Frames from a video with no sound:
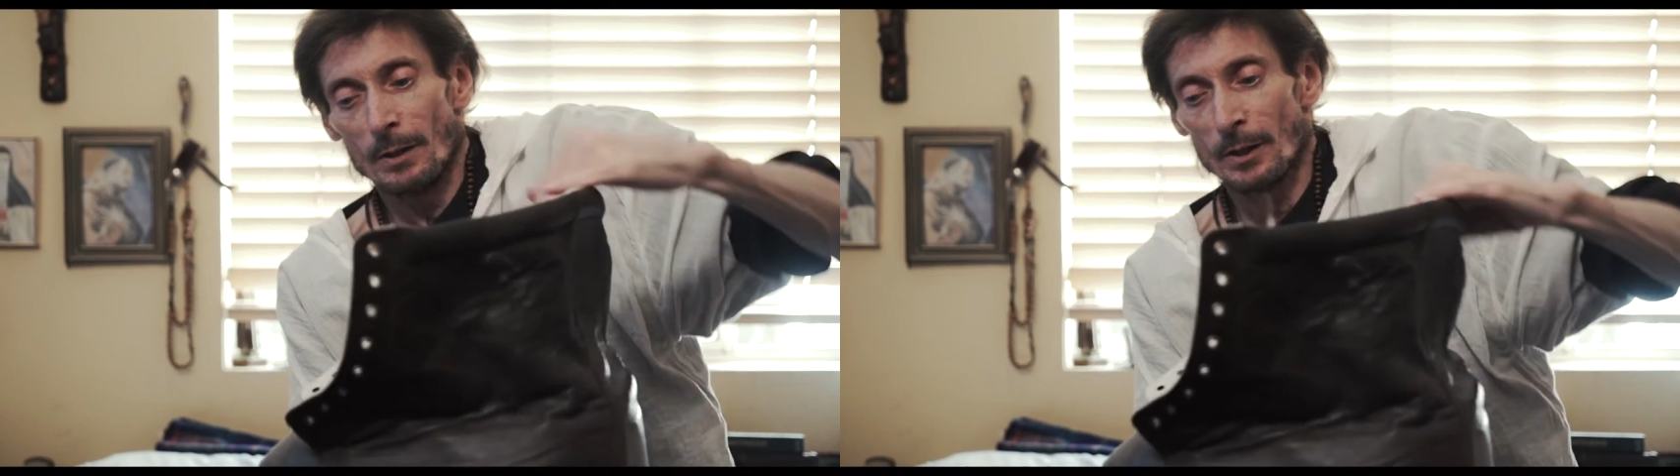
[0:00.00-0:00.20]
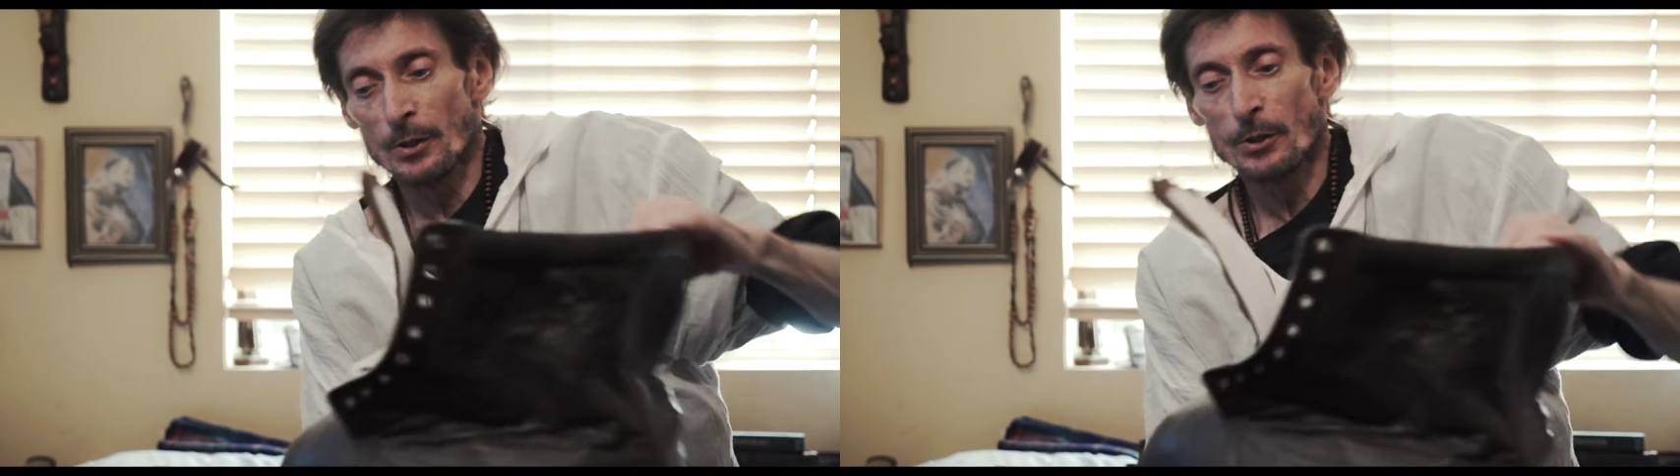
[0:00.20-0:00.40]

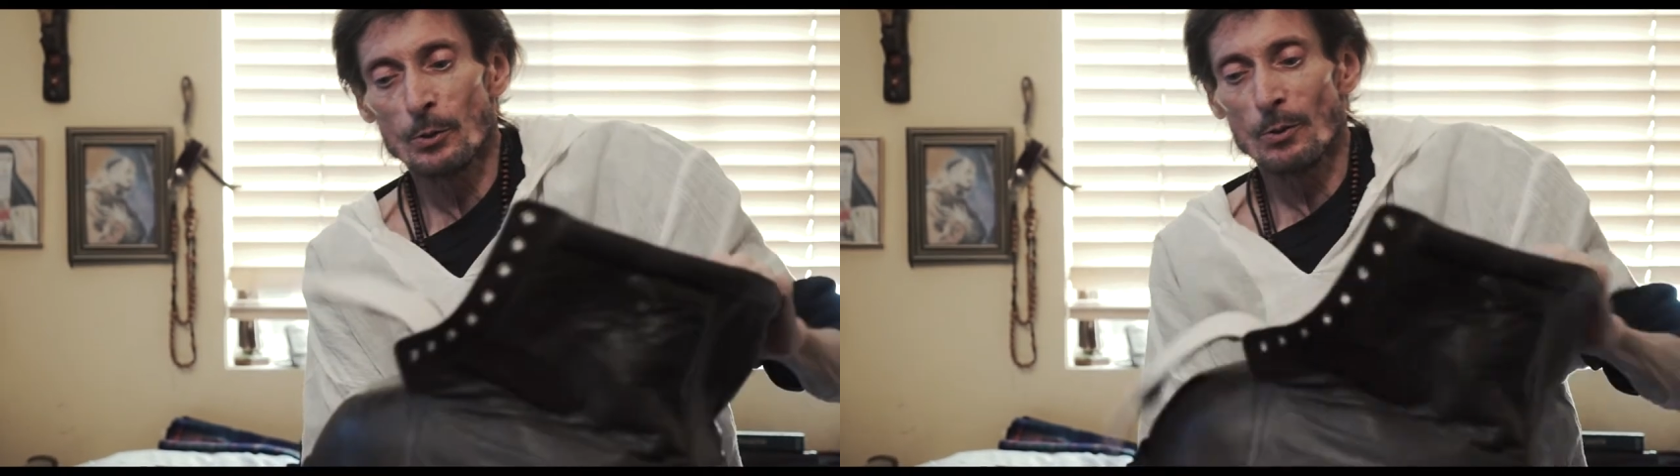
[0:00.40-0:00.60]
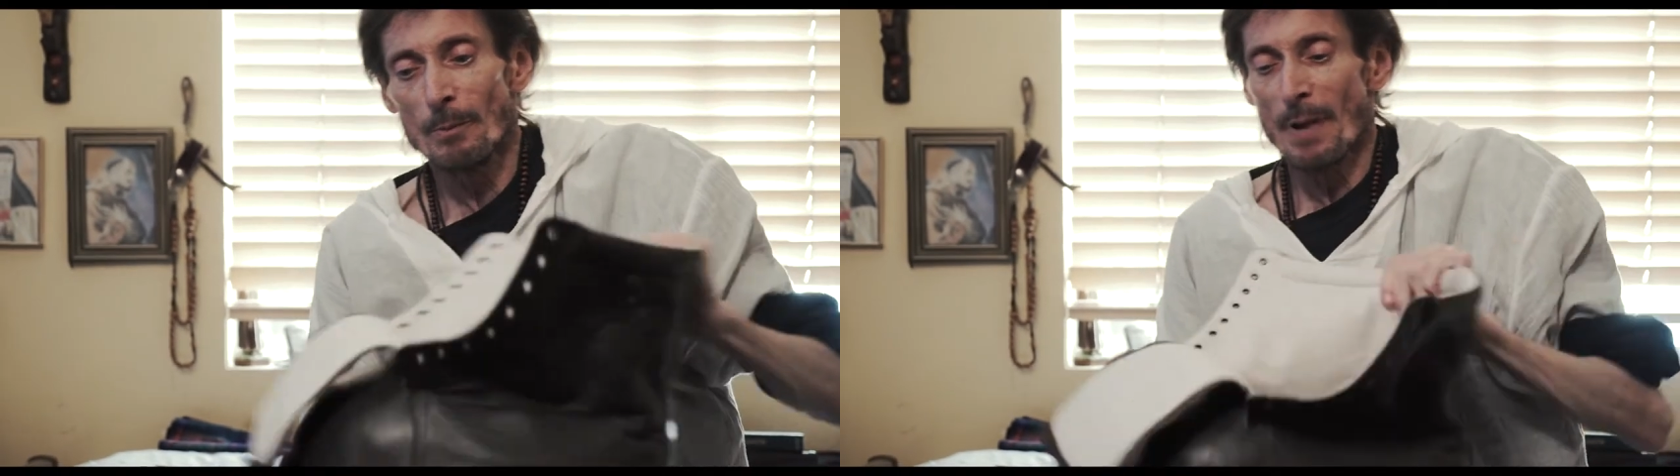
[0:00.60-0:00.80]
Could
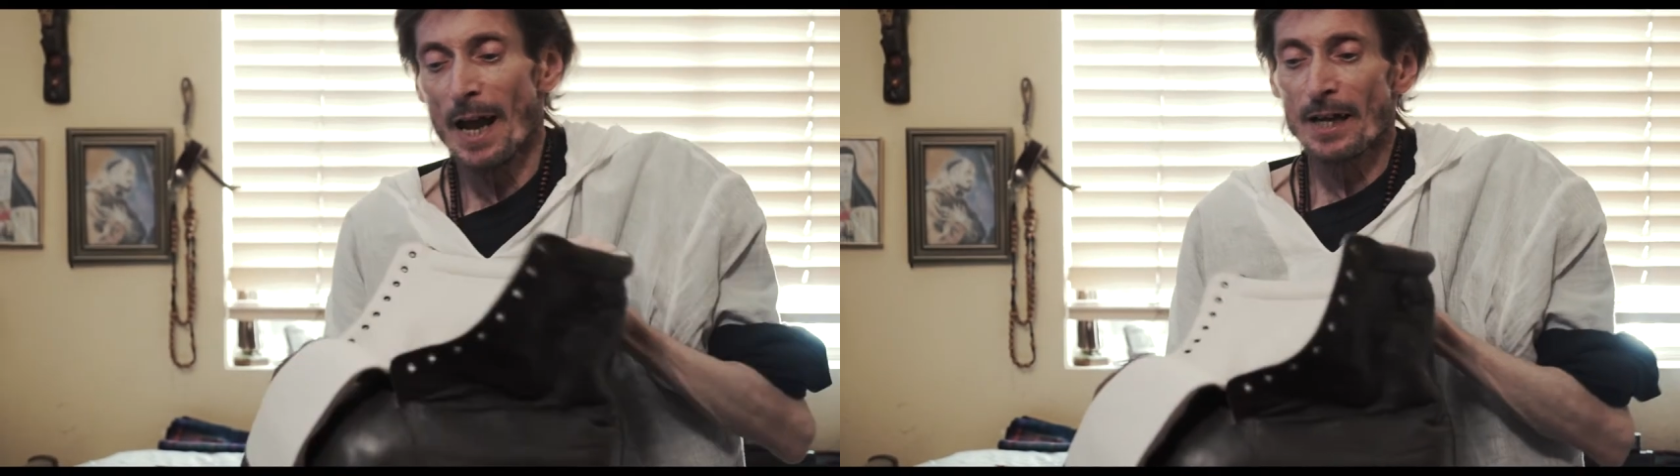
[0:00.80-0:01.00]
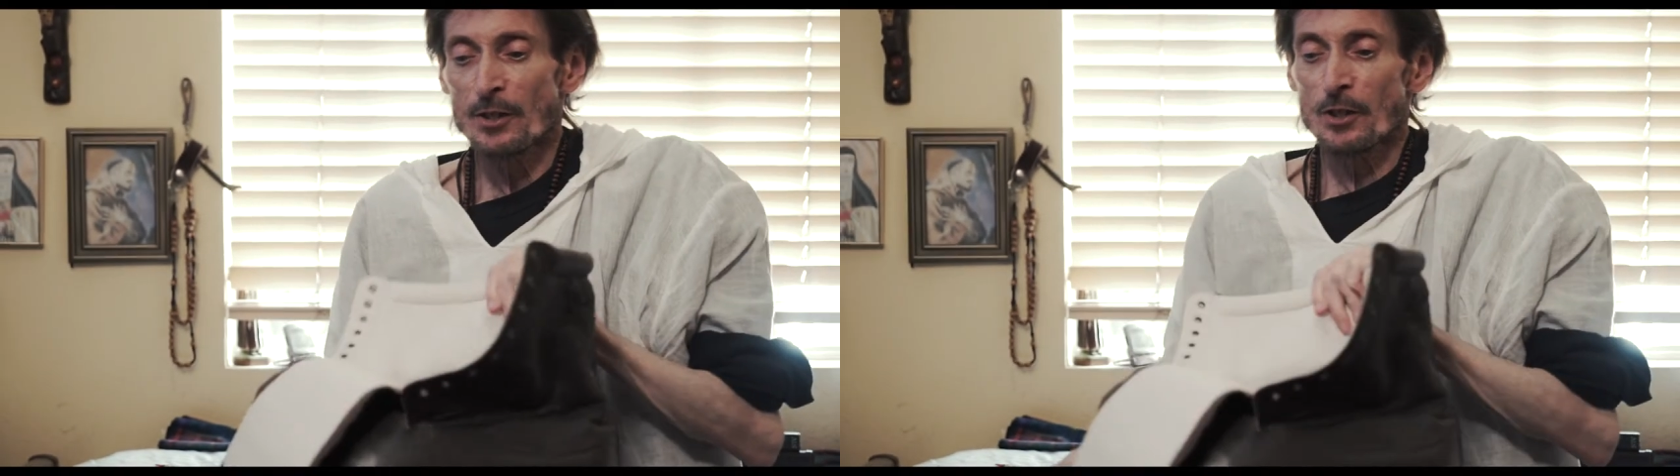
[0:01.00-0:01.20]
you
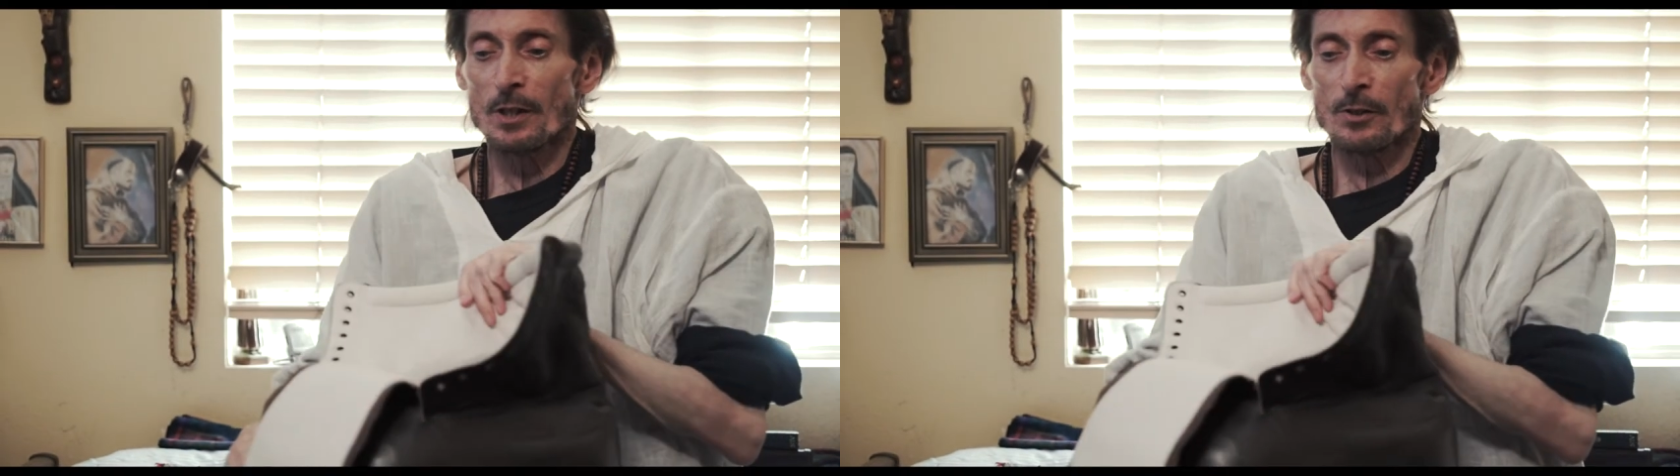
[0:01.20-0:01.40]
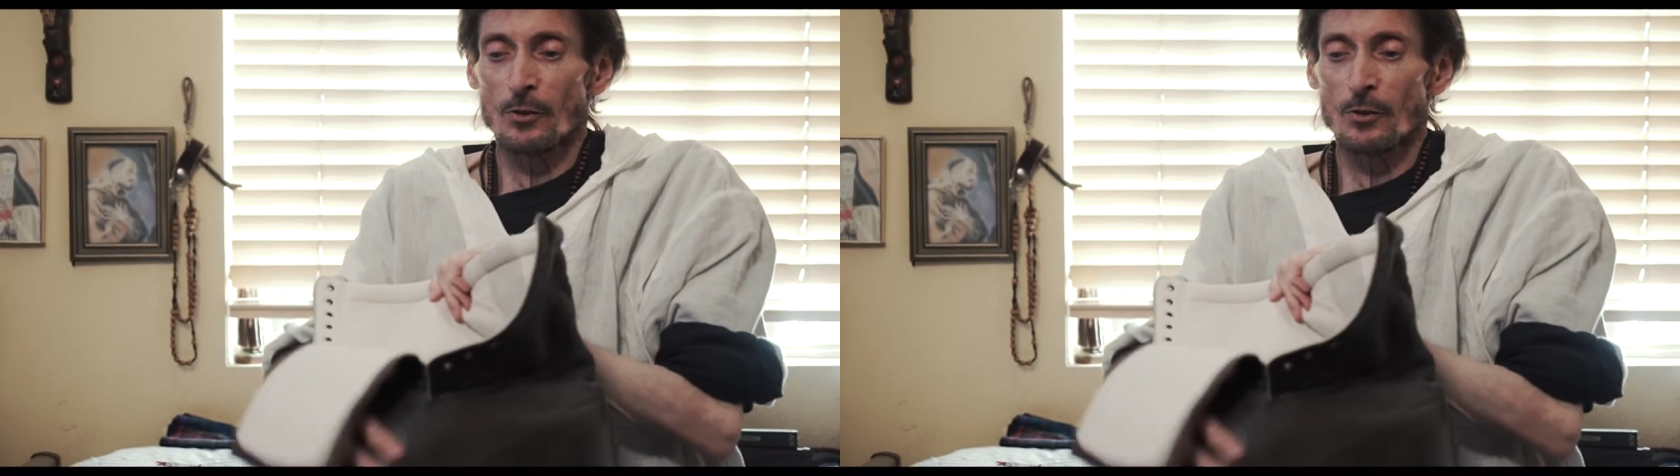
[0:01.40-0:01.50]
imagine